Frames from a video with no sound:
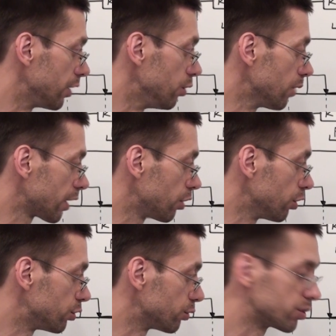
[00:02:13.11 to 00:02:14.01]
you are
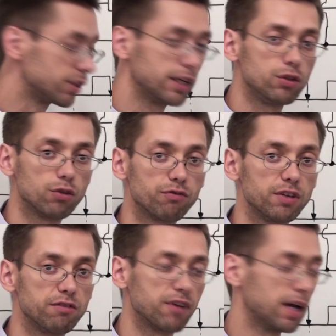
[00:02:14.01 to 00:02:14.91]
going to set your
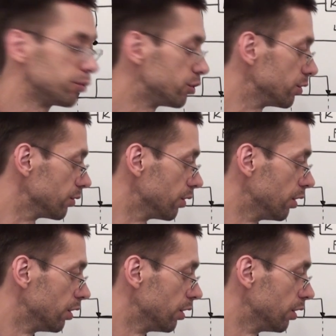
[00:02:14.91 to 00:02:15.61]
flip-flop to